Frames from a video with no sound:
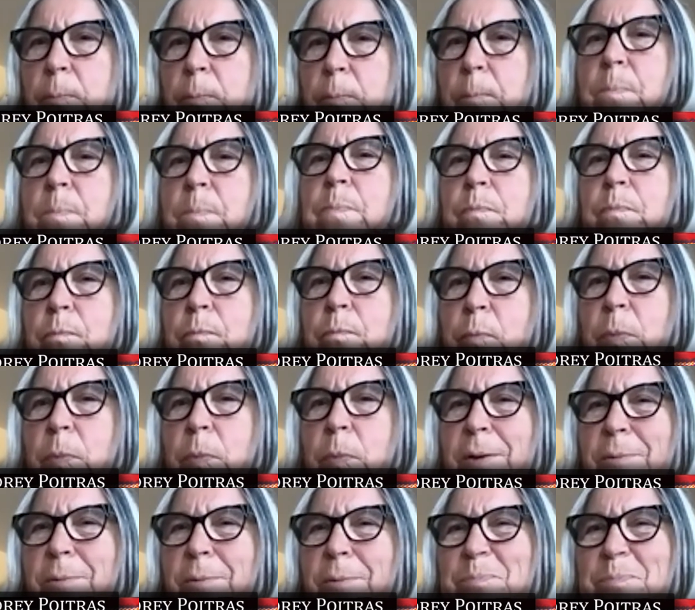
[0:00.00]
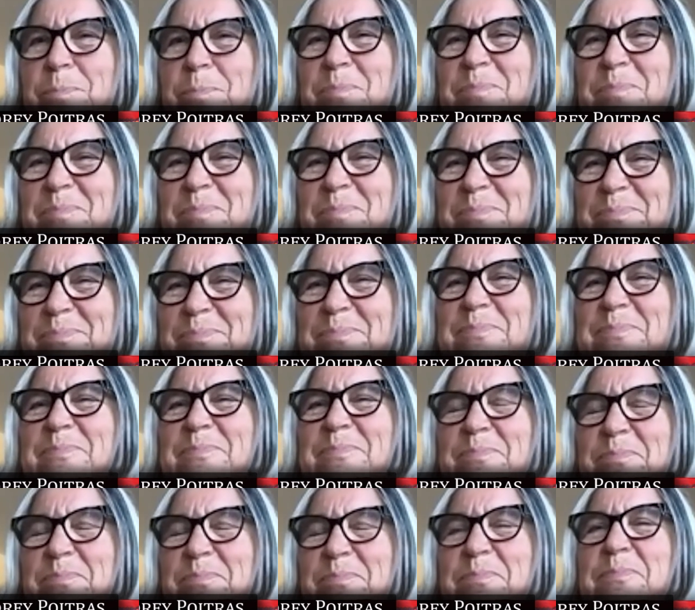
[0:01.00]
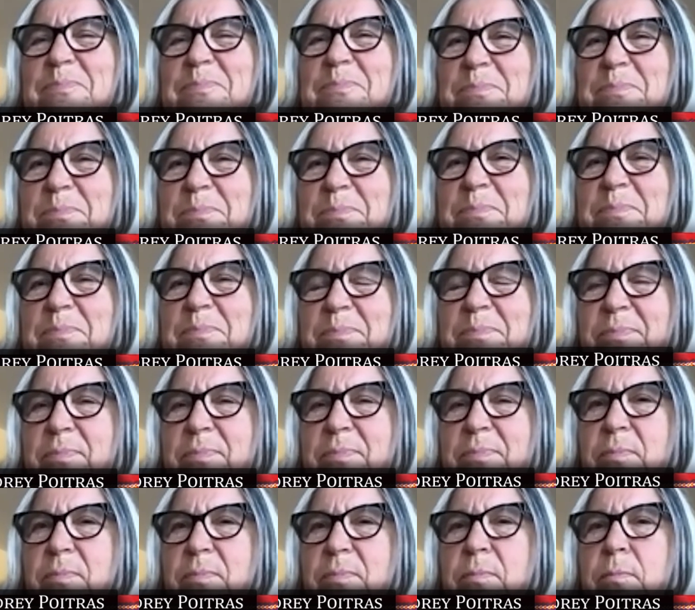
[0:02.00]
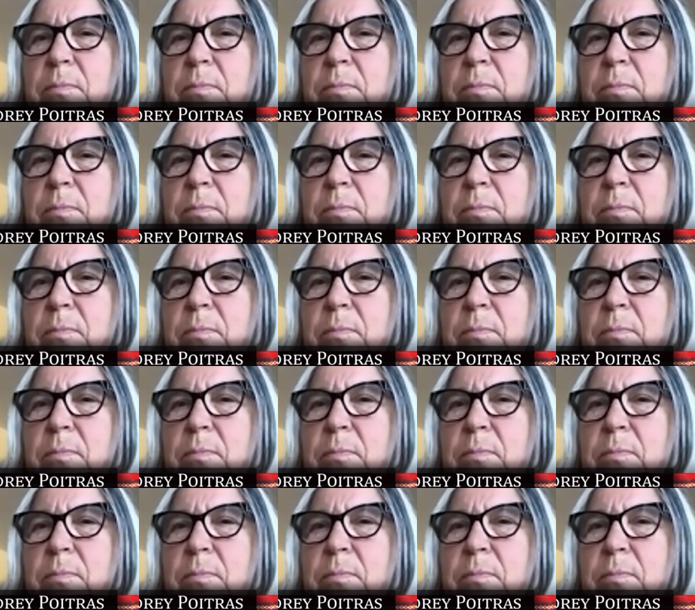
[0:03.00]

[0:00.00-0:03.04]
of time sometimes. But I think something I